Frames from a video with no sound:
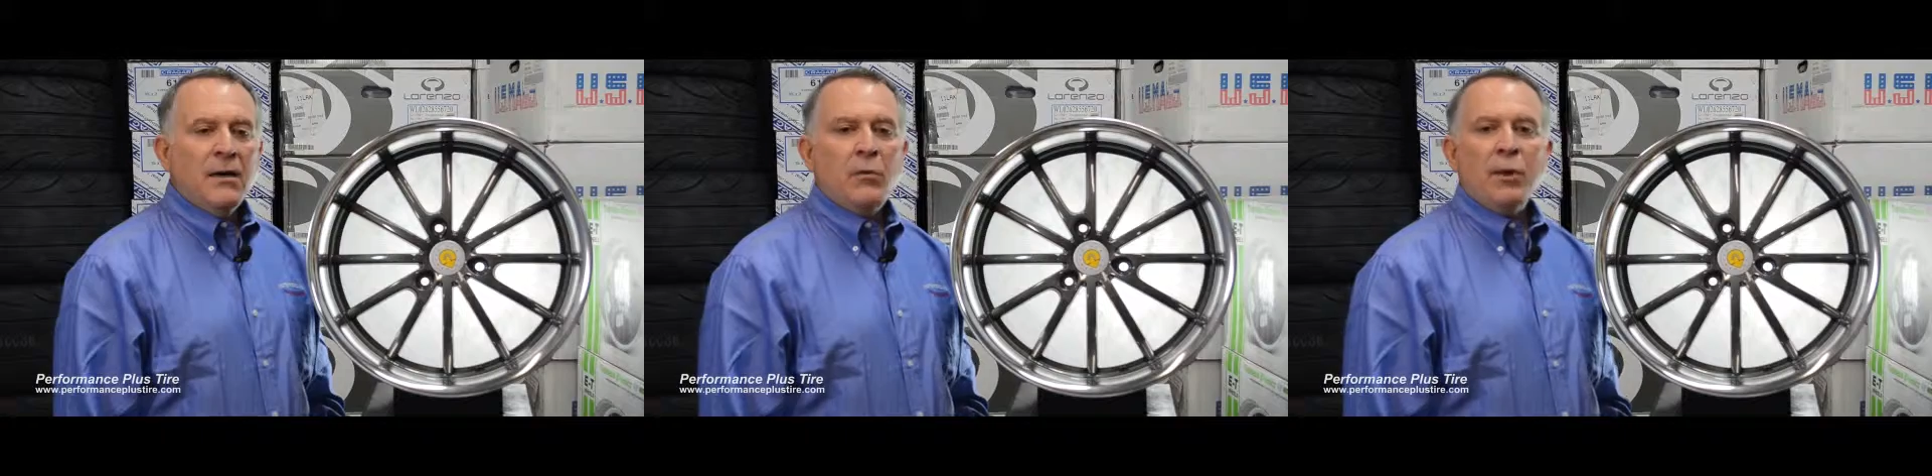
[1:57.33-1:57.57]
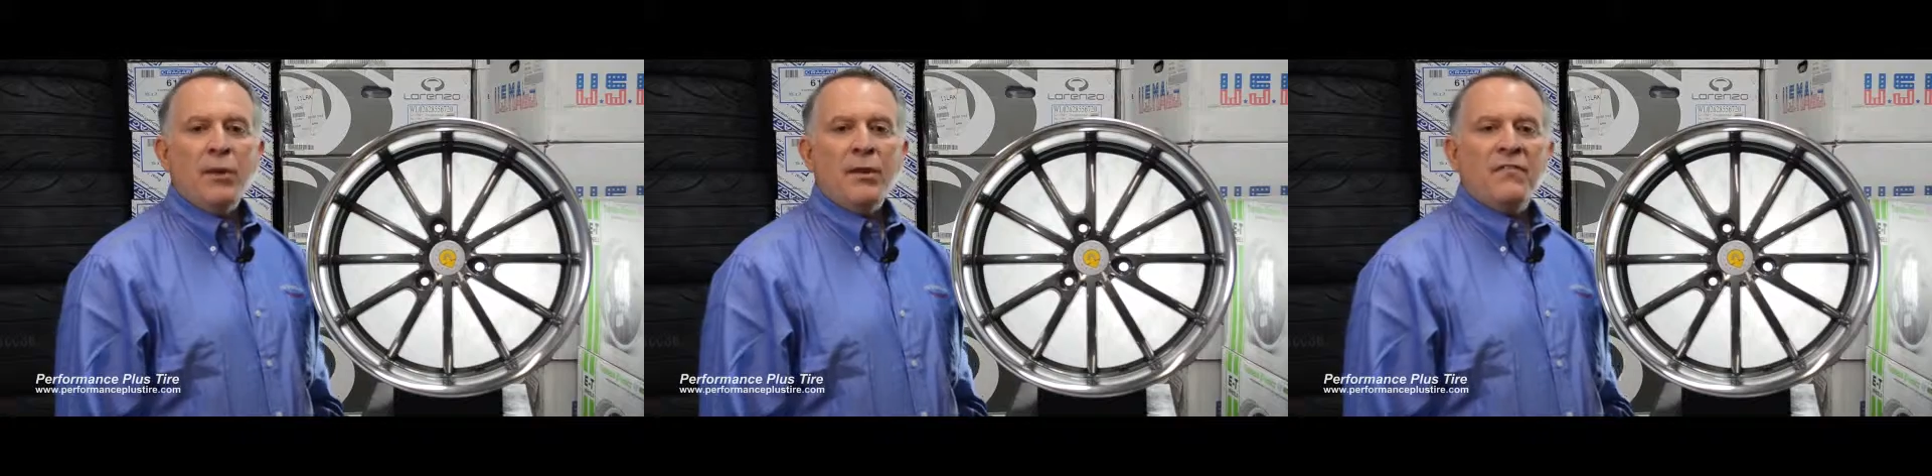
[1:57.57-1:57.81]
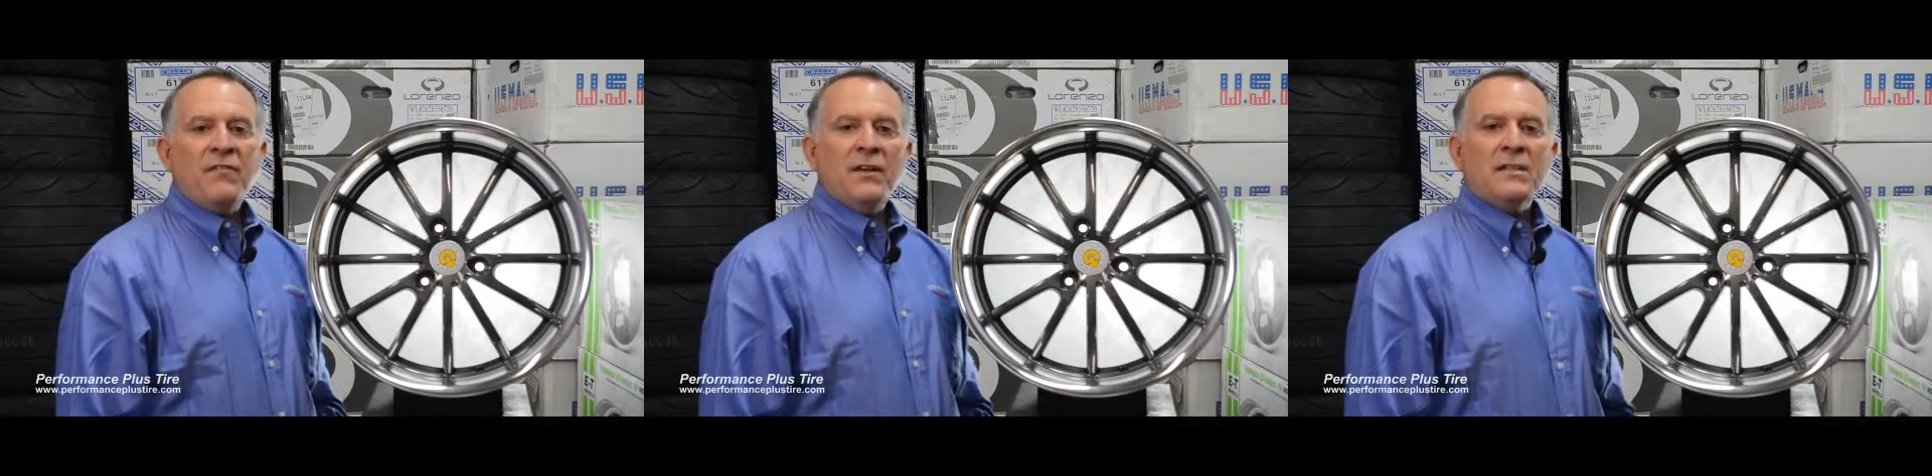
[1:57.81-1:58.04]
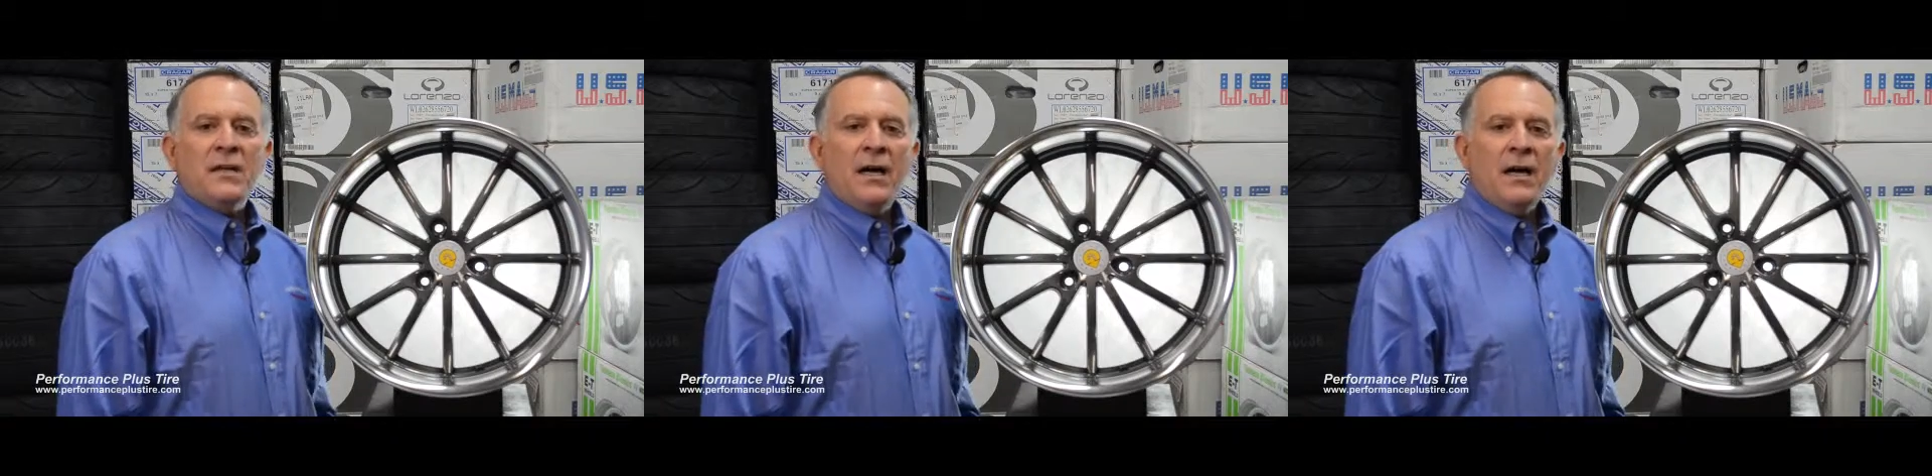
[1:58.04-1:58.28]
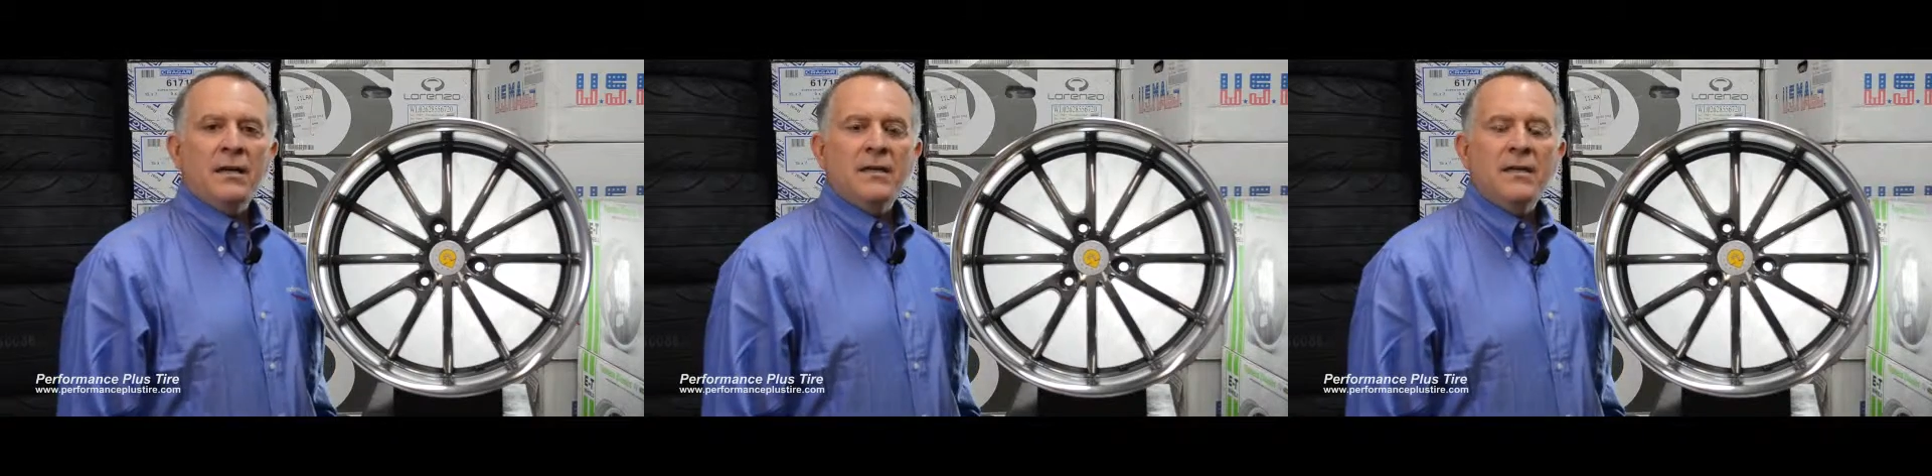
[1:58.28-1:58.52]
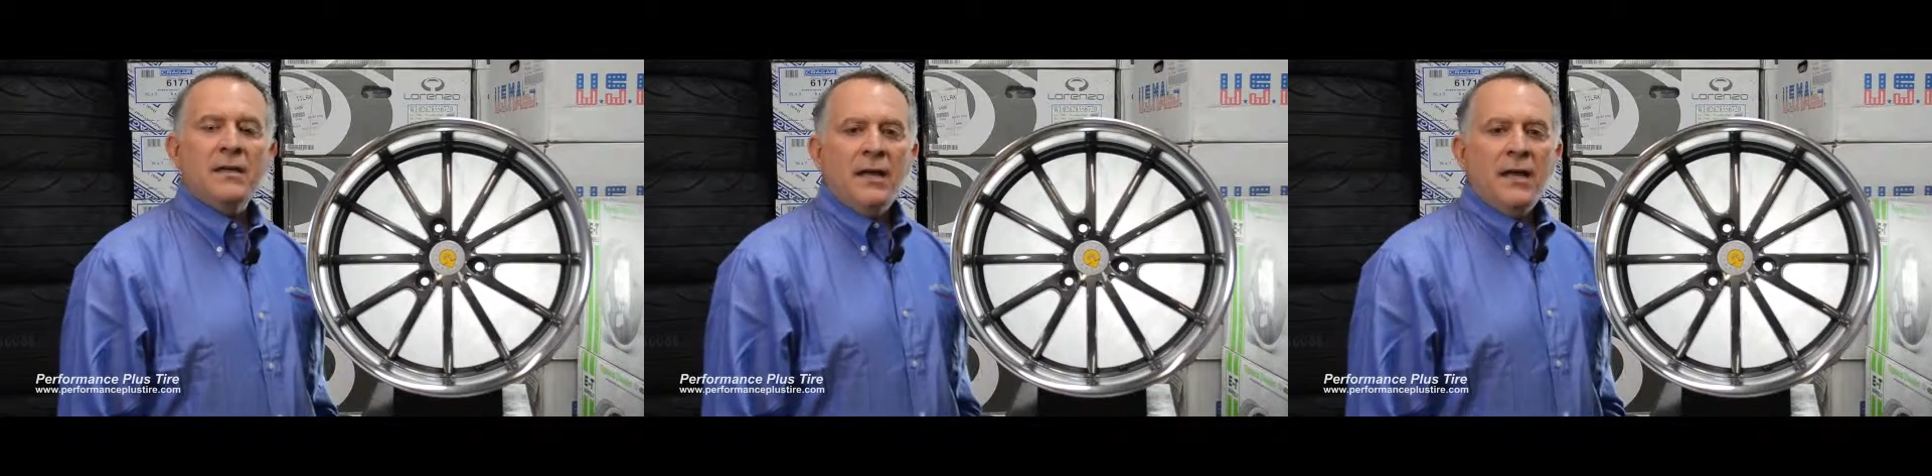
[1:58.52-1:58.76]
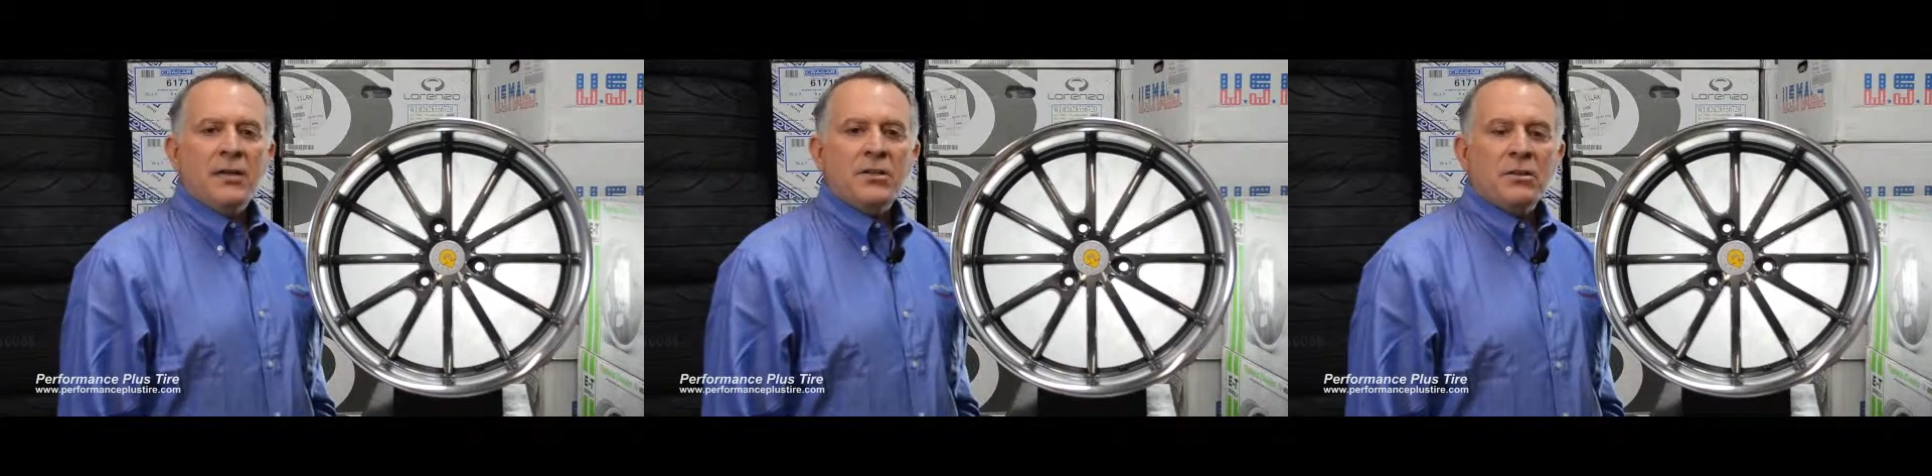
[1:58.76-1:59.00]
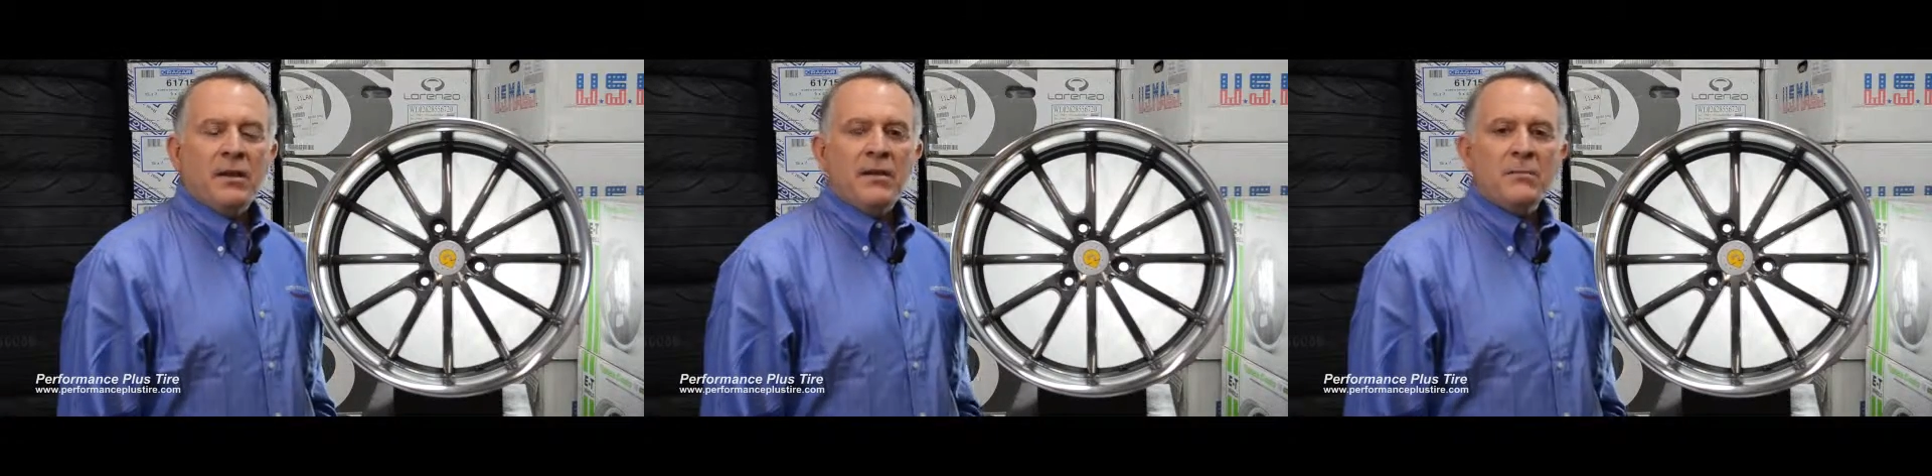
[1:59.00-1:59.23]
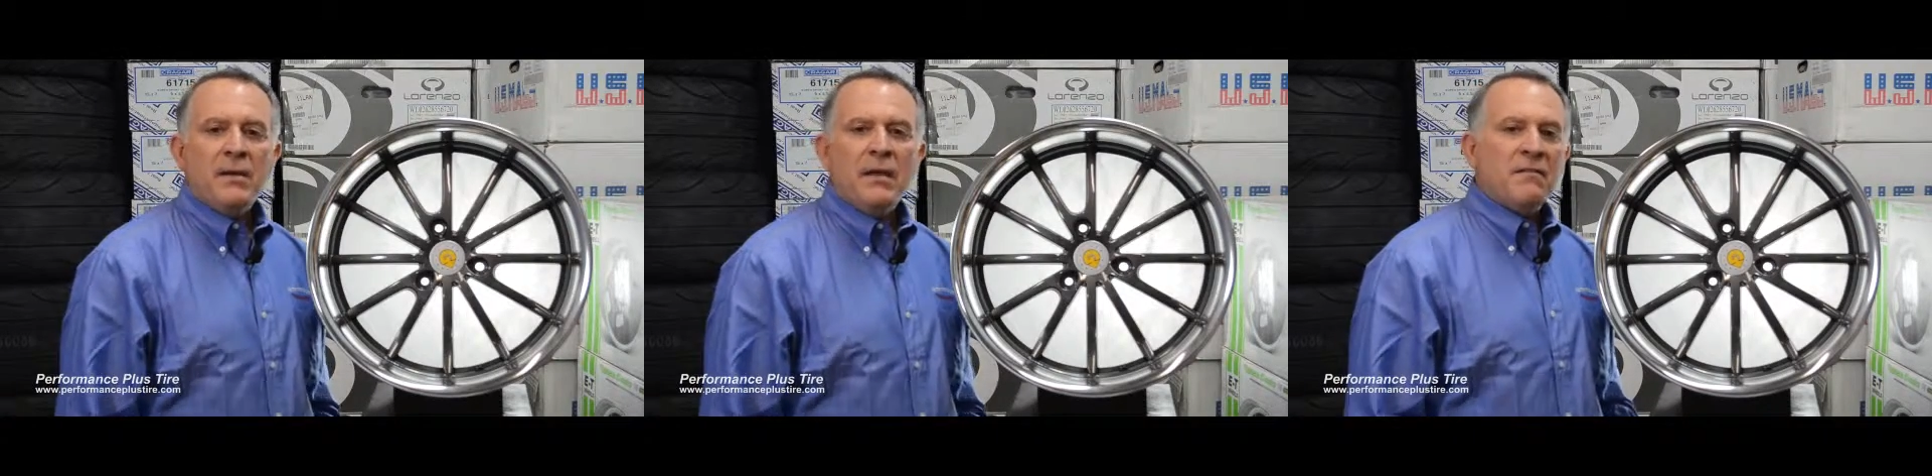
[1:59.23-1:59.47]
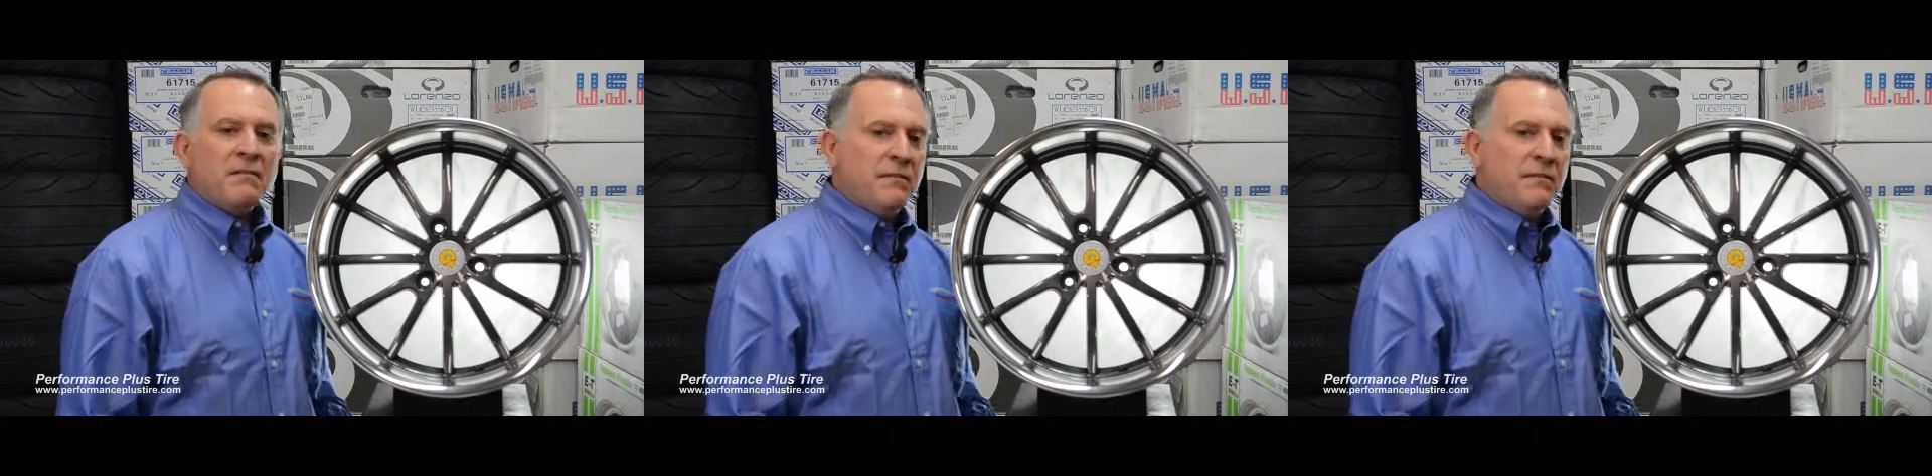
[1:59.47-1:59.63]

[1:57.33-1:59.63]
wheel that fits a Honda and trying to make it